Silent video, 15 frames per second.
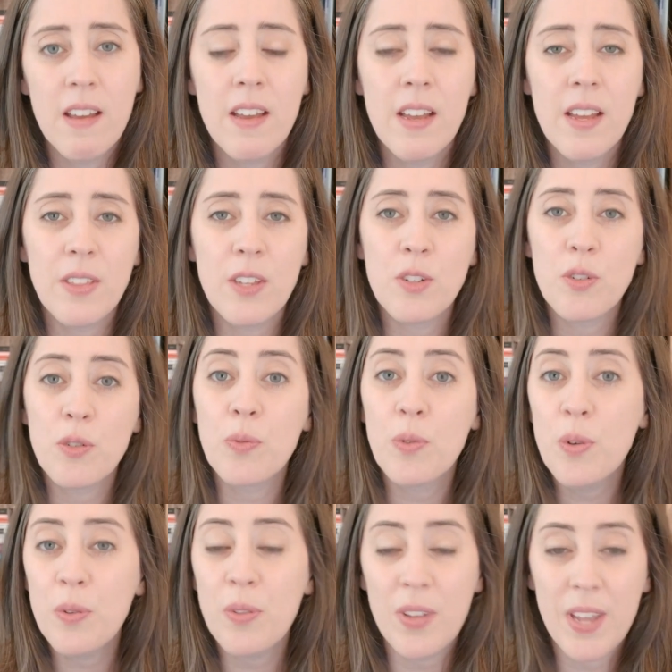The
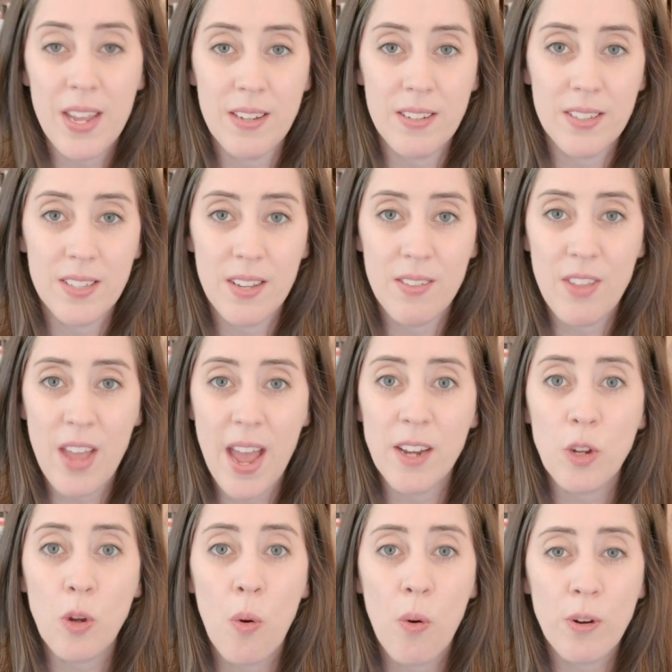truth is that
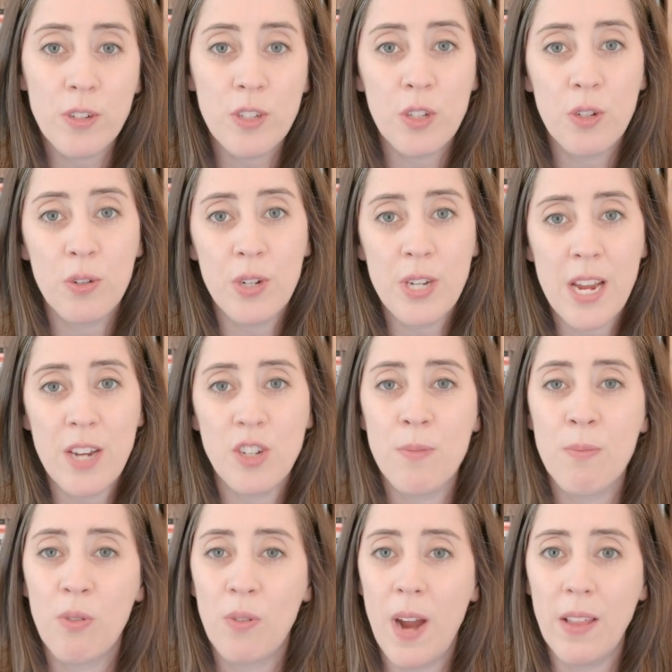course creation
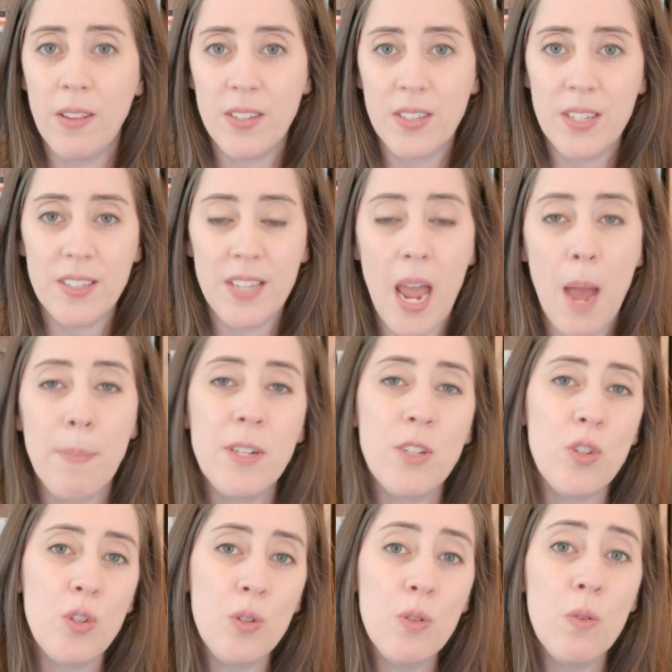paralysis happens
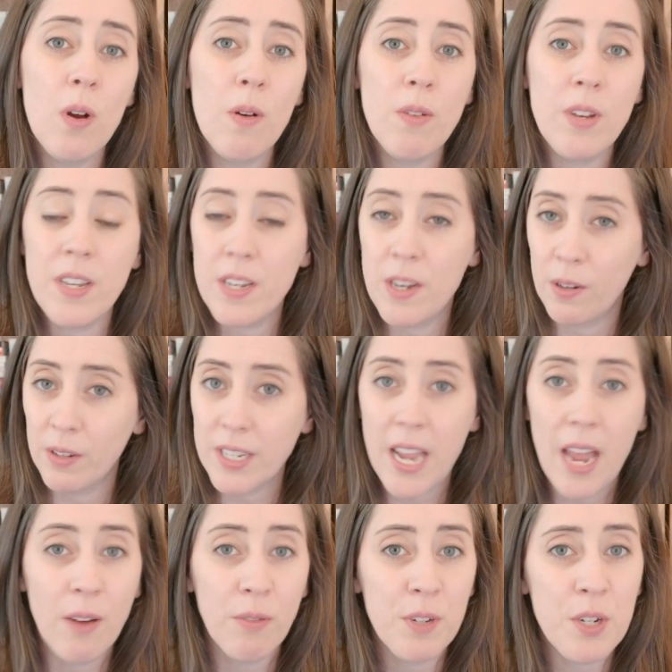to nearly
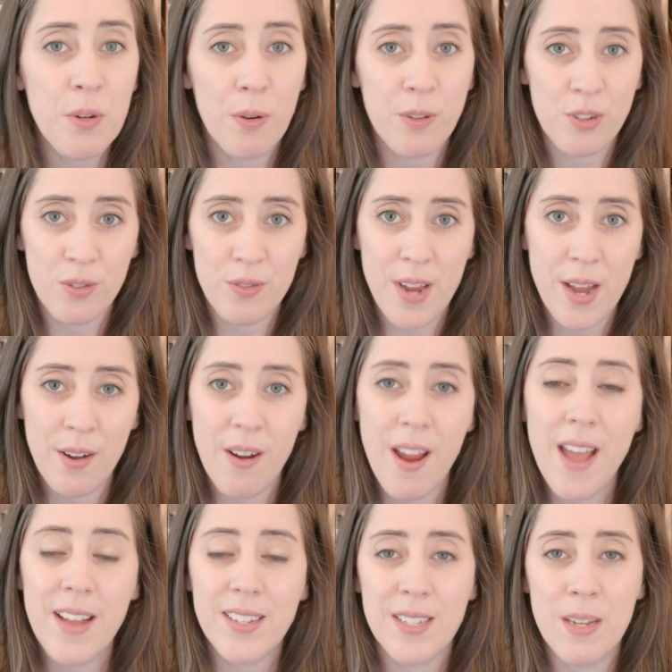every course creator
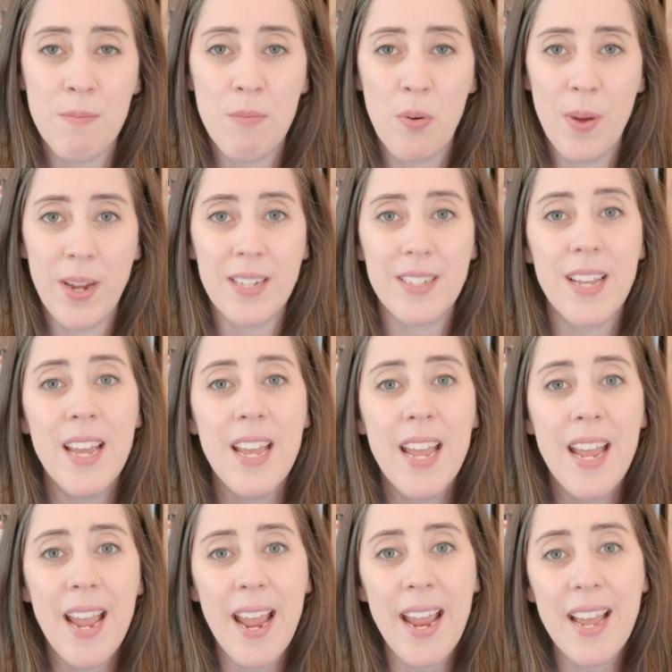at some point,
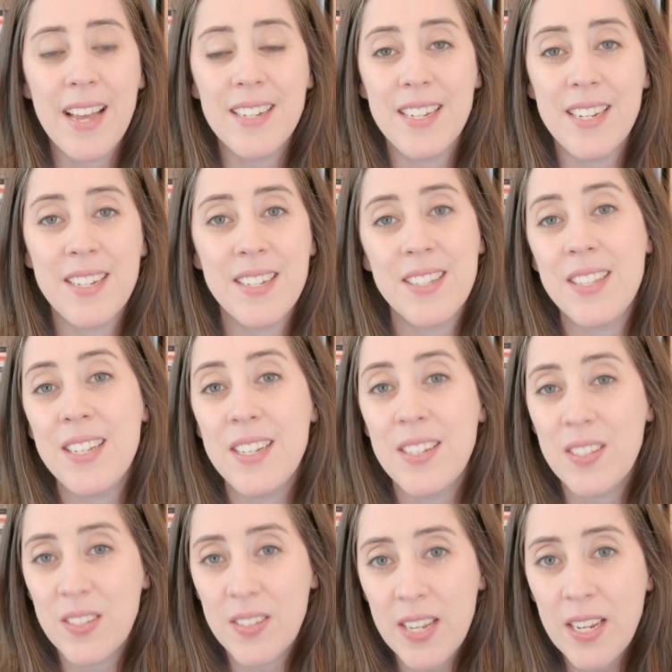and it is the
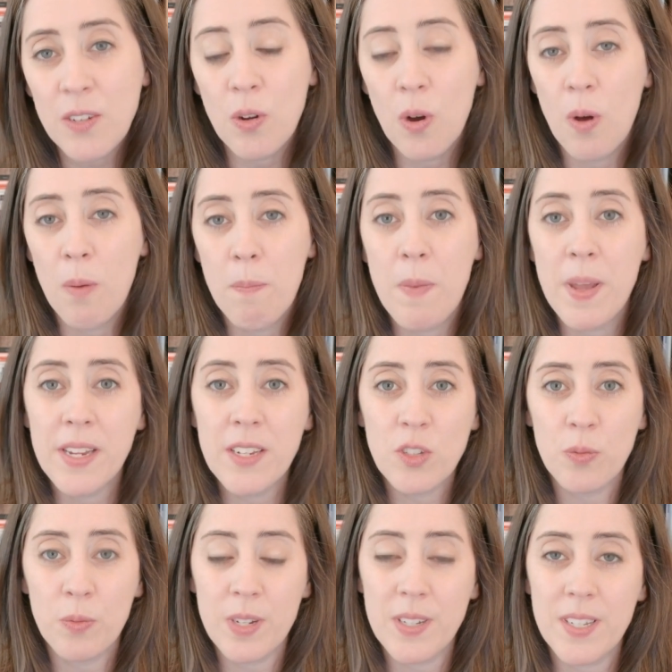single biggest
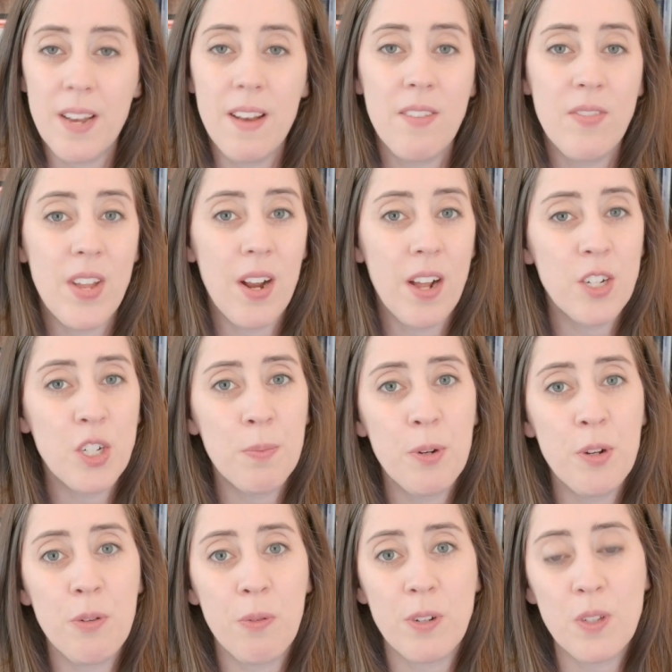reason that
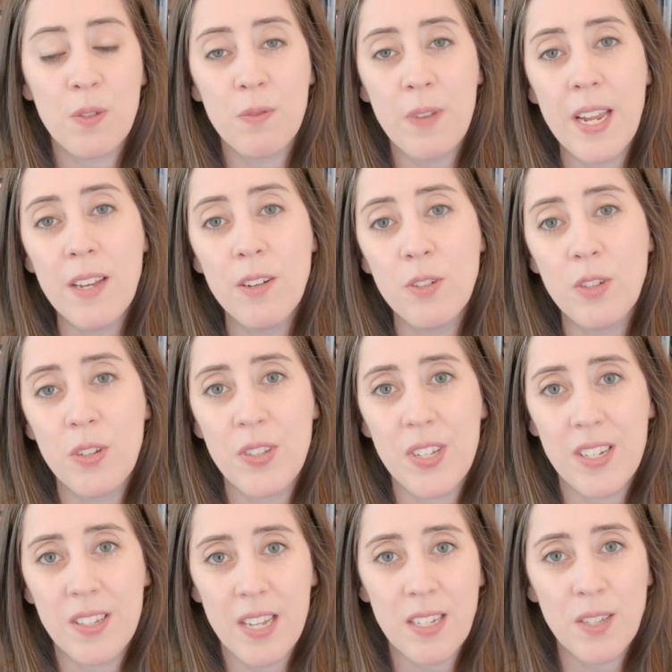entrepreneurs fail to
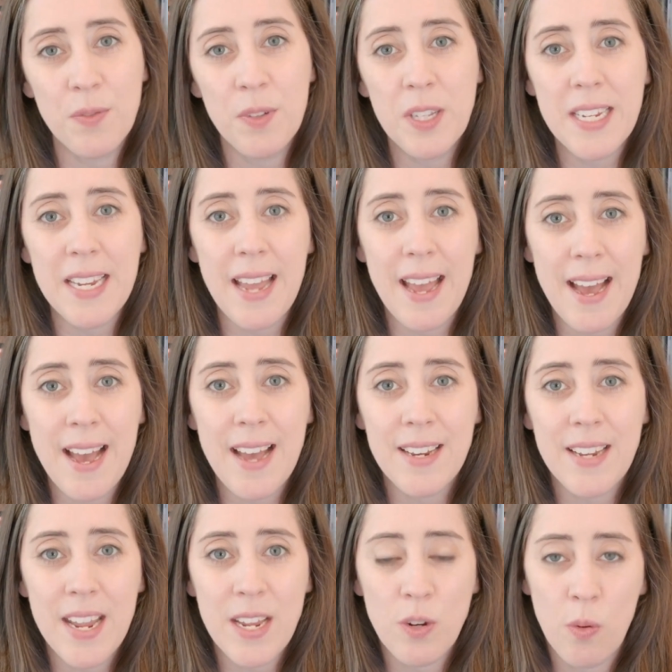successfully add
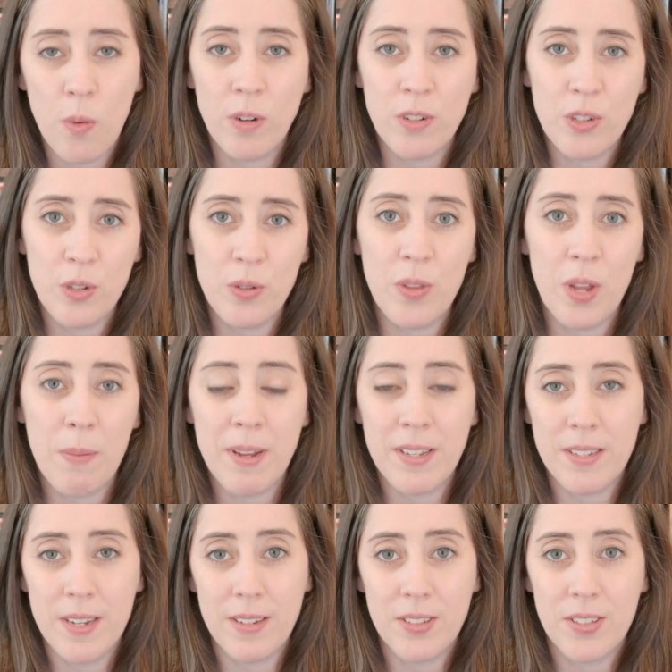a course to their
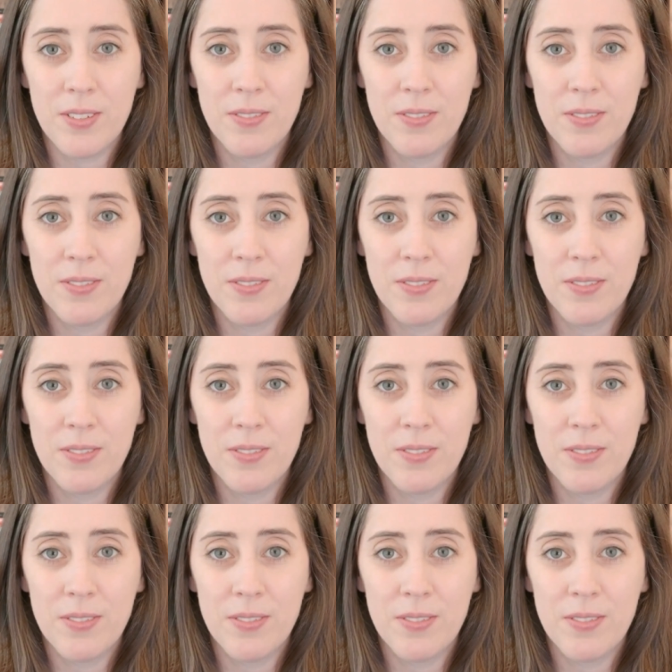business.